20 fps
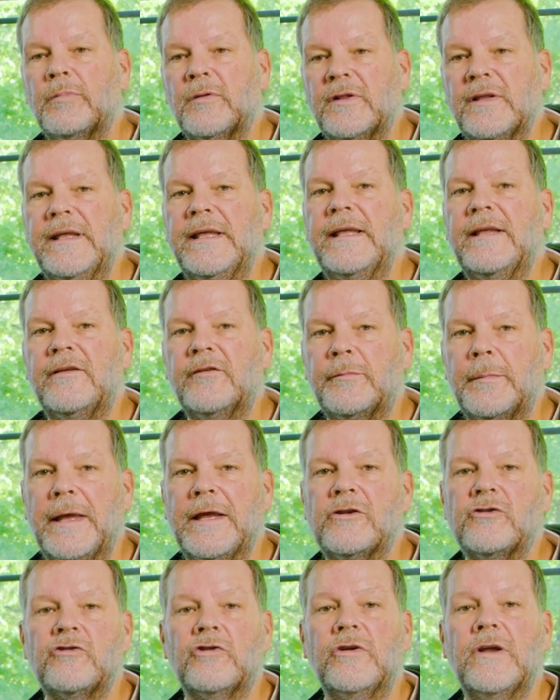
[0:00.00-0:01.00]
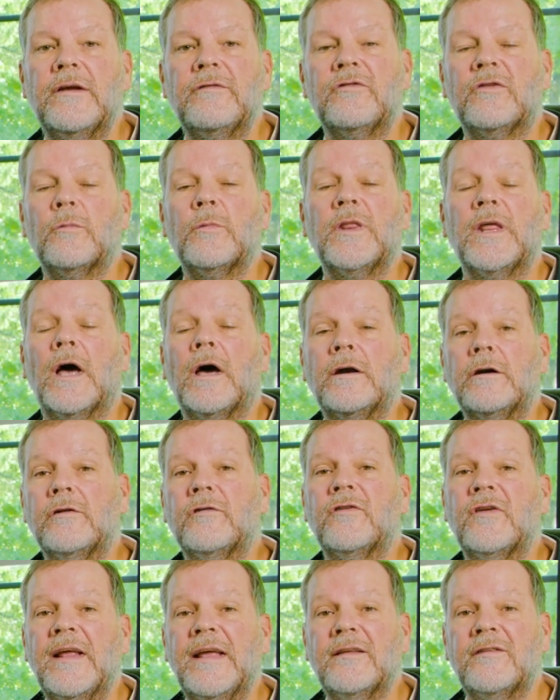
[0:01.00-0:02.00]
Please make sure you have someone that
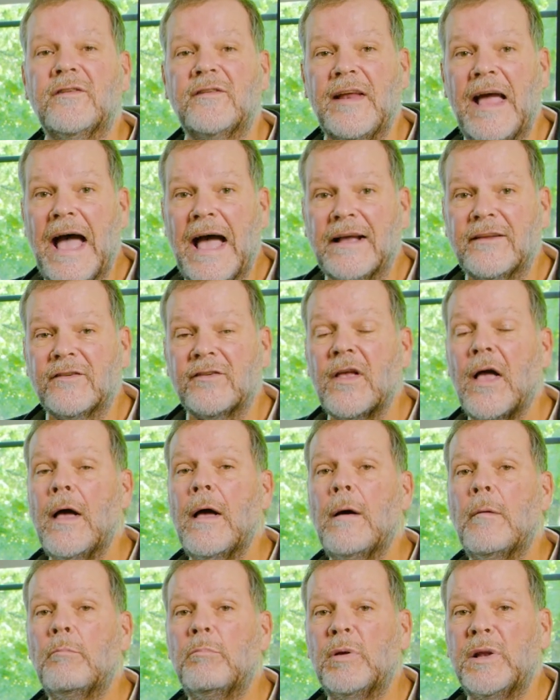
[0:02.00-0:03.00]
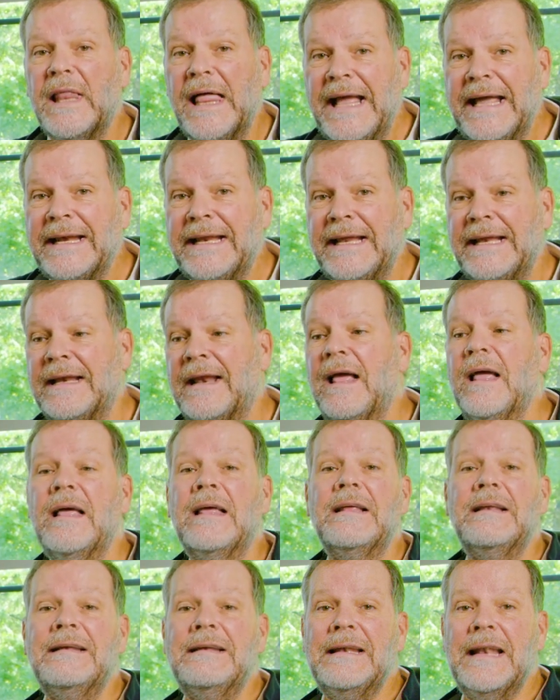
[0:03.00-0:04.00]
understands tax planning,
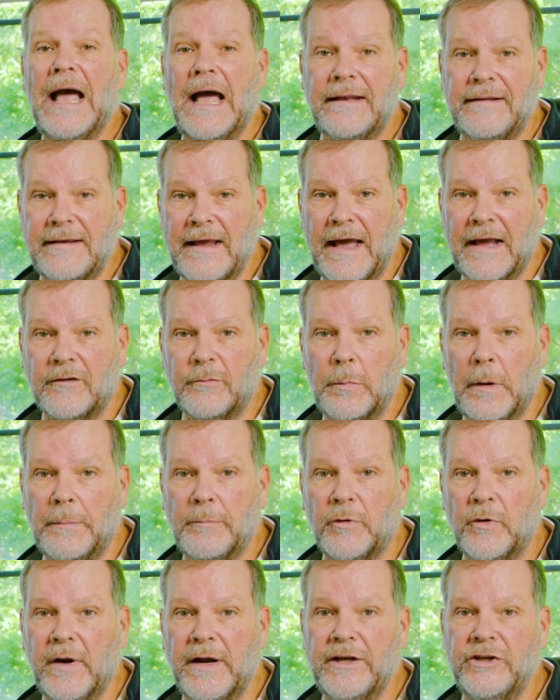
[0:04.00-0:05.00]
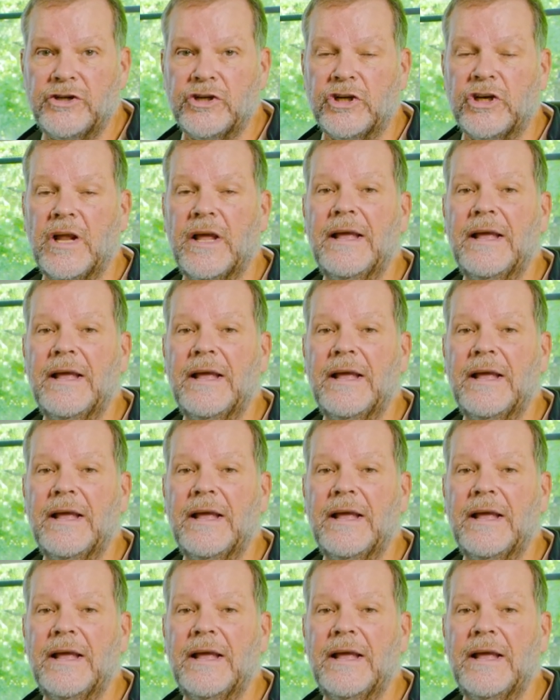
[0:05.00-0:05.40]
not tax preparation.